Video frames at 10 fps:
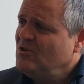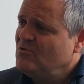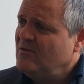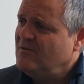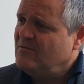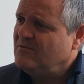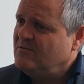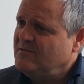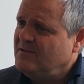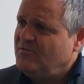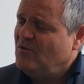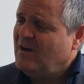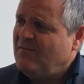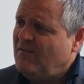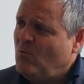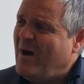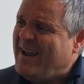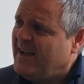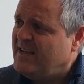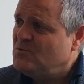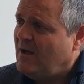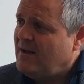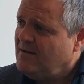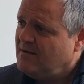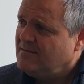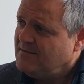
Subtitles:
not if you don't have a 1-against-1,